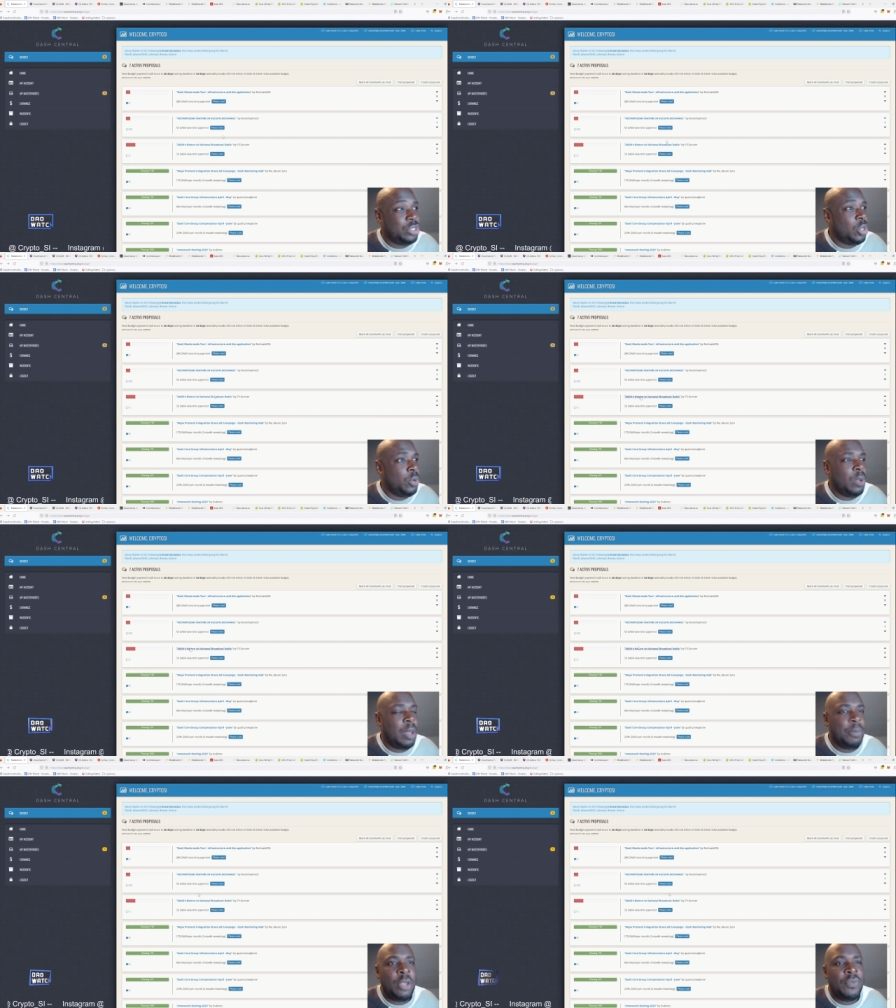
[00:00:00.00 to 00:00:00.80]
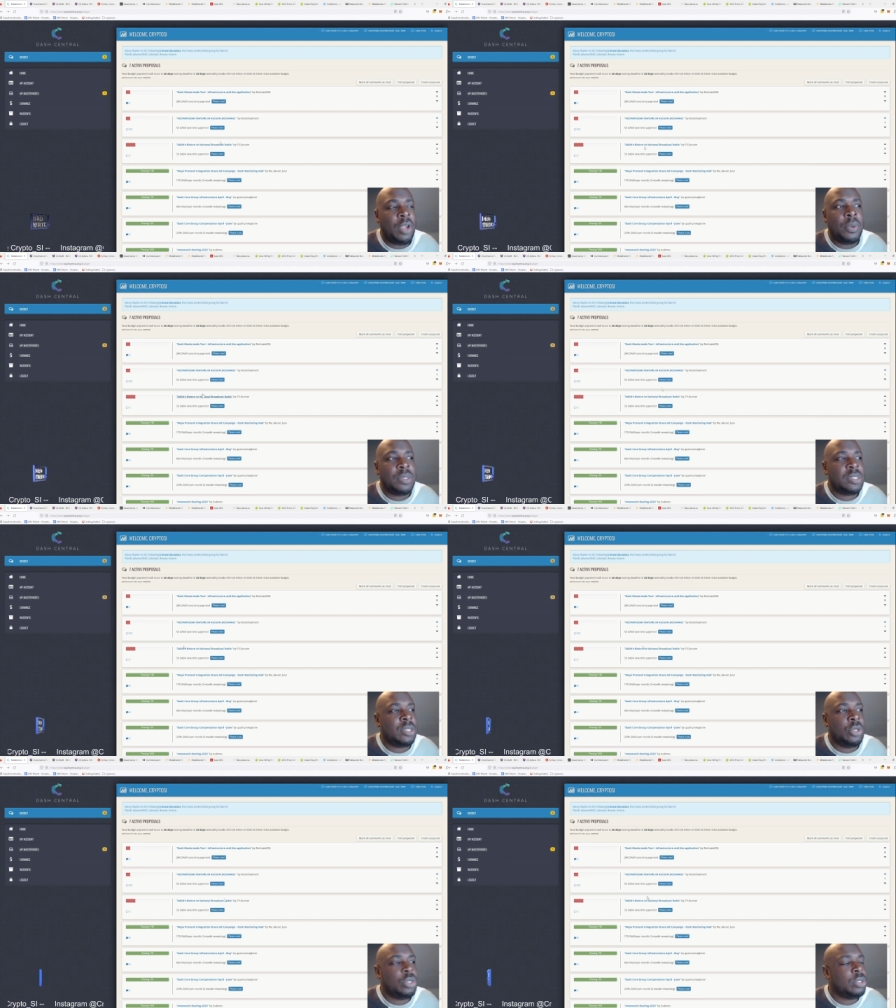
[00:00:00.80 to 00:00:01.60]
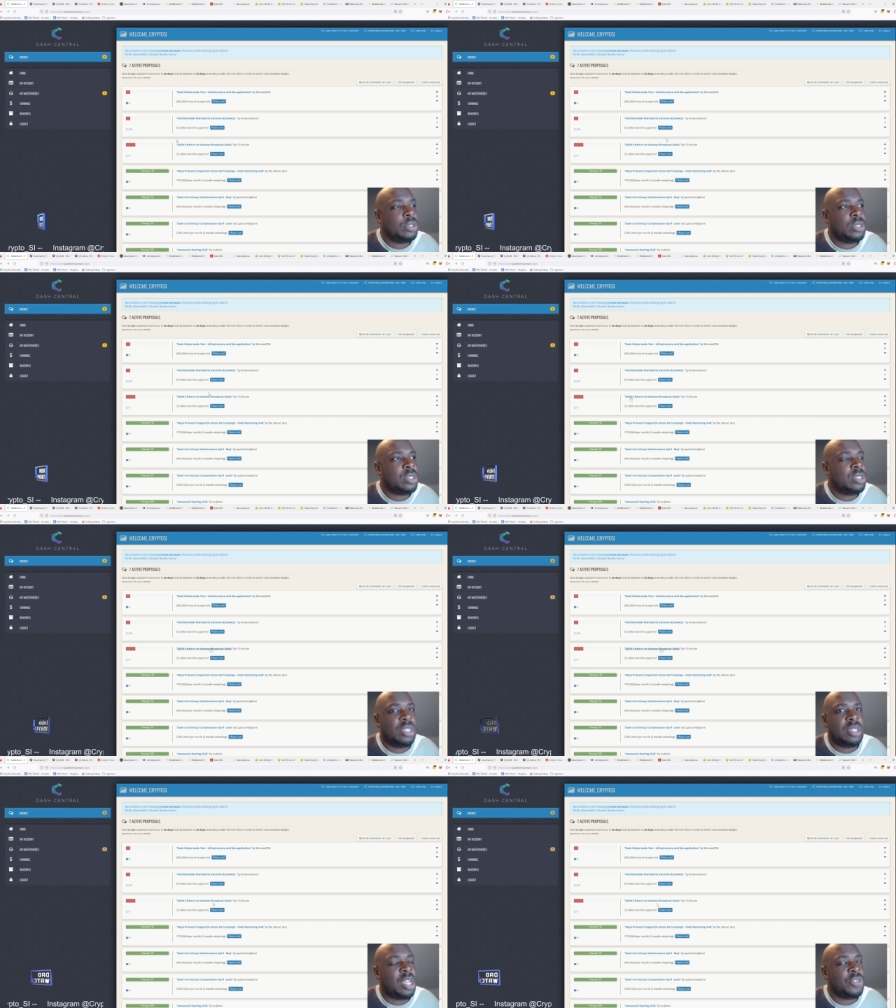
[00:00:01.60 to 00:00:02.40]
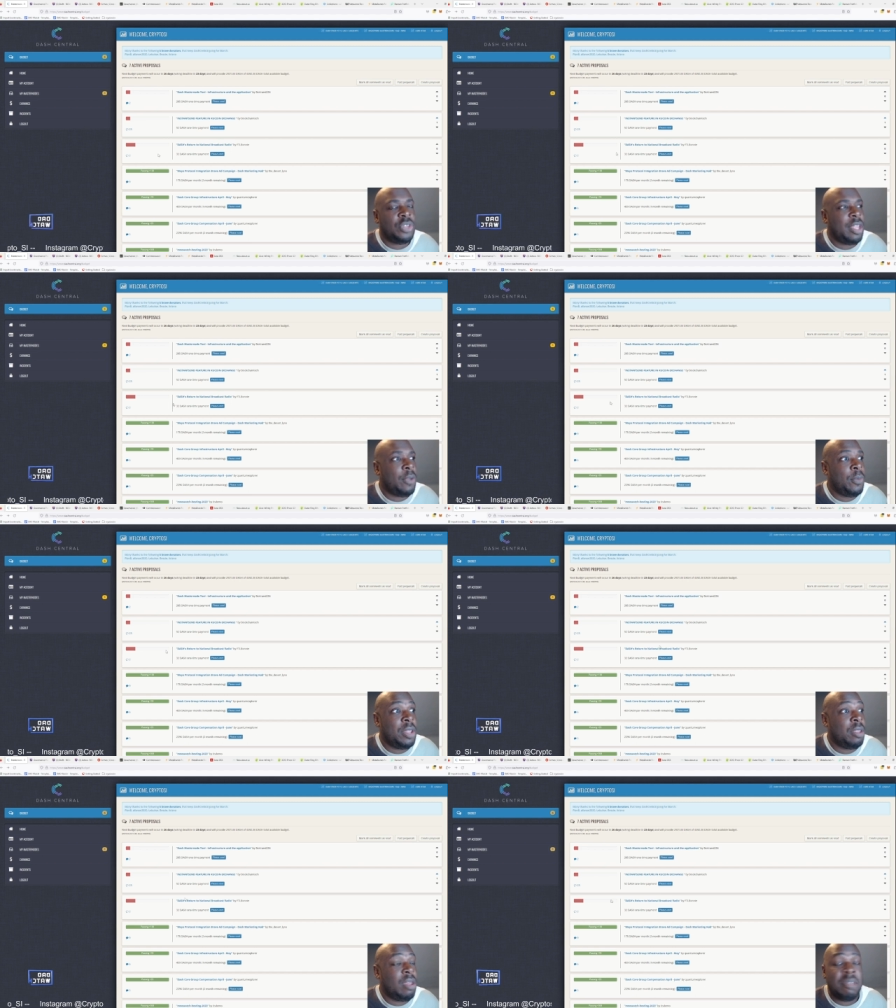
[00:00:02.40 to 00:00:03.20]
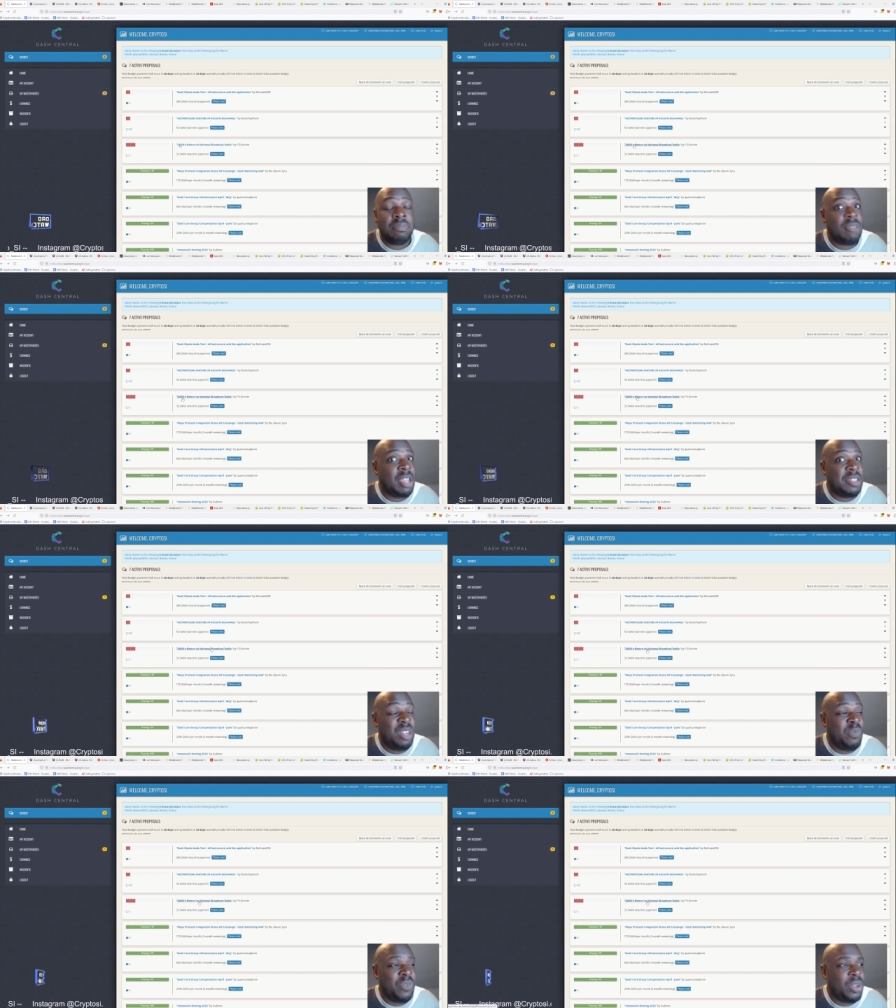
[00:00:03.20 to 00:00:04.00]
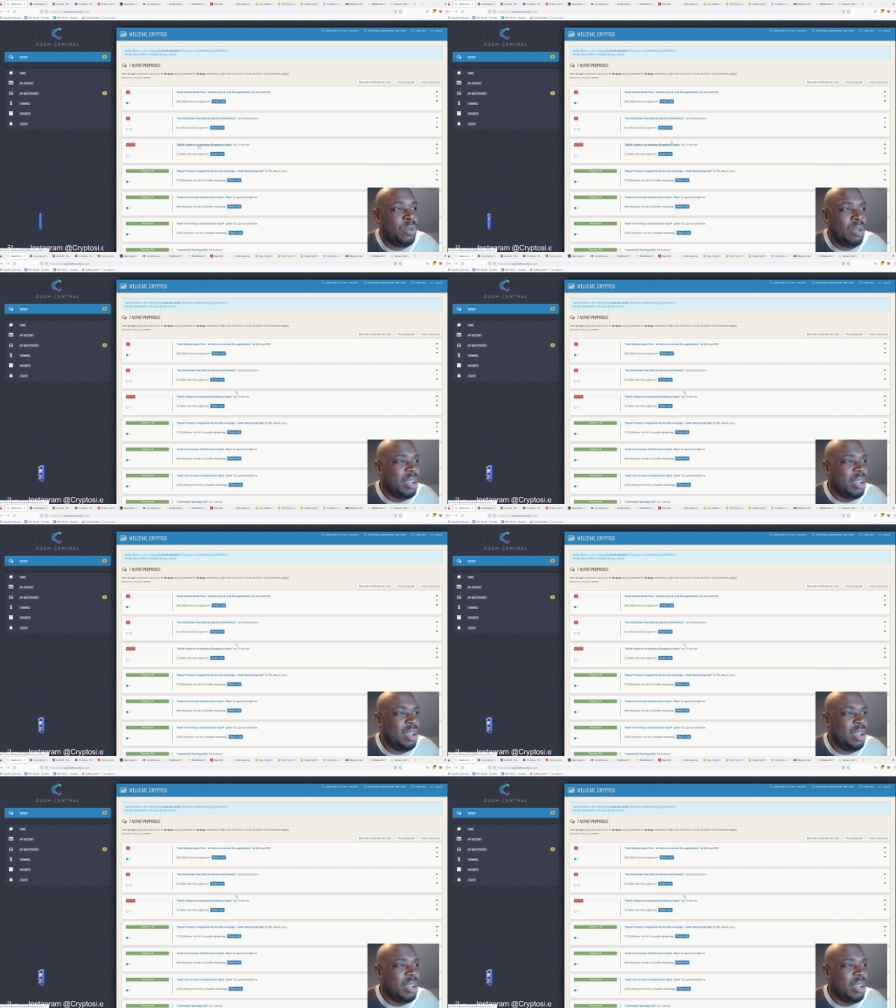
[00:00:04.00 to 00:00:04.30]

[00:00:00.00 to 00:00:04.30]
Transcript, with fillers: So I'm not even going to to touch on that one. I, I didn't vote.